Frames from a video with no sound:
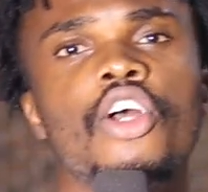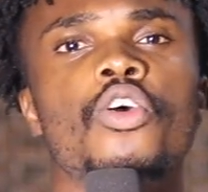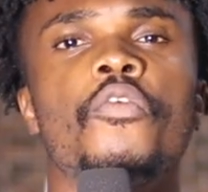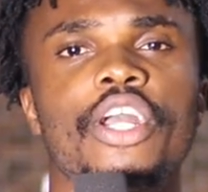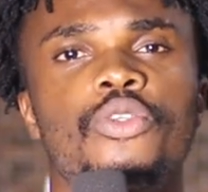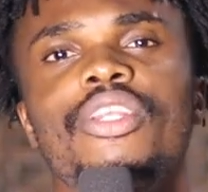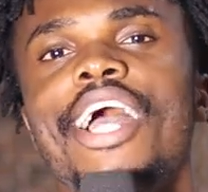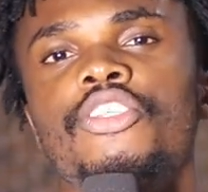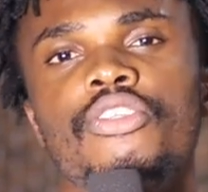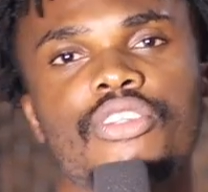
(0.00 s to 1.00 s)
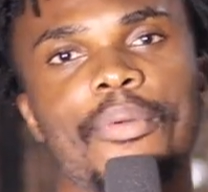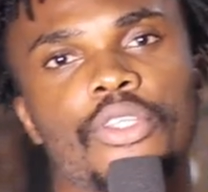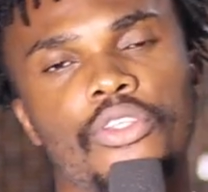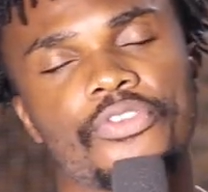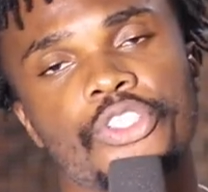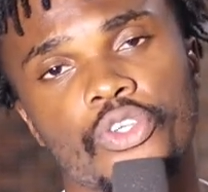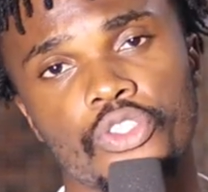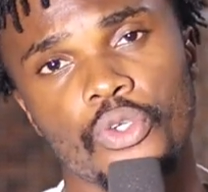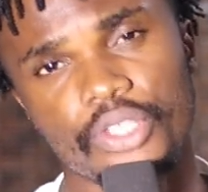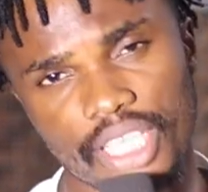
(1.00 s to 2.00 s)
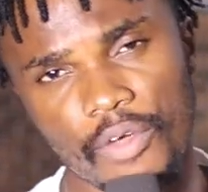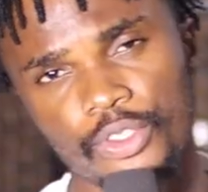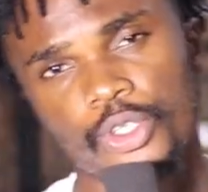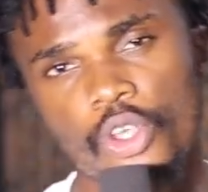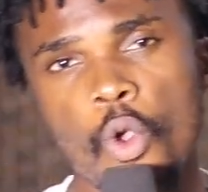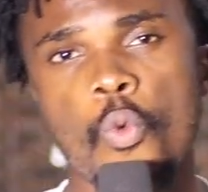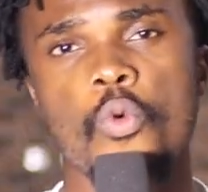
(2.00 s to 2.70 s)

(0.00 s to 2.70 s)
Don't forget to like, subscribe, and turn on the description. So you see our videos.